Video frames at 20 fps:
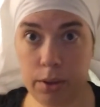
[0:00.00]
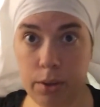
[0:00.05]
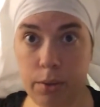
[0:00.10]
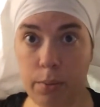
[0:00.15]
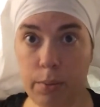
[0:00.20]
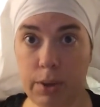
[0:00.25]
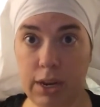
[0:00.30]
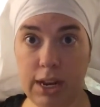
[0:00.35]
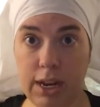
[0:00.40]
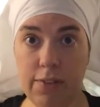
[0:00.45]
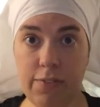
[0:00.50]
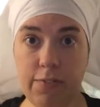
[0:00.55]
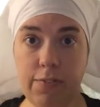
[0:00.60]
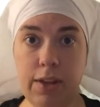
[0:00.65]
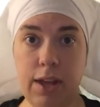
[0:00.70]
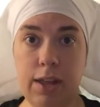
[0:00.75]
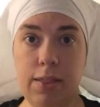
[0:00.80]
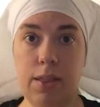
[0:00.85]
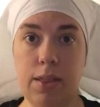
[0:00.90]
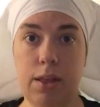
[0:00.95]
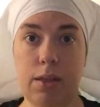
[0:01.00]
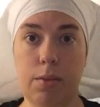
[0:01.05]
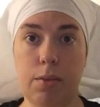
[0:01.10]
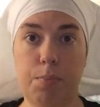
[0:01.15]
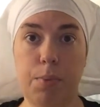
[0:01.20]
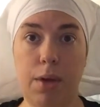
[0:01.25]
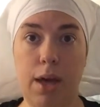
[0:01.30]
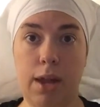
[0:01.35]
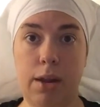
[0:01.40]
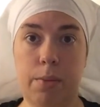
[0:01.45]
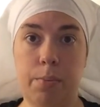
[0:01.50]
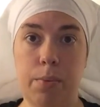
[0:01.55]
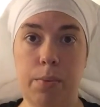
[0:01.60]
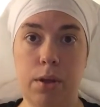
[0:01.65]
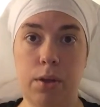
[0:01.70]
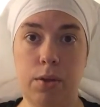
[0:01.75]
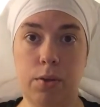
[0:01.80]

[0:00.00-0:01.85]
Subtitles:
we need to find the bottom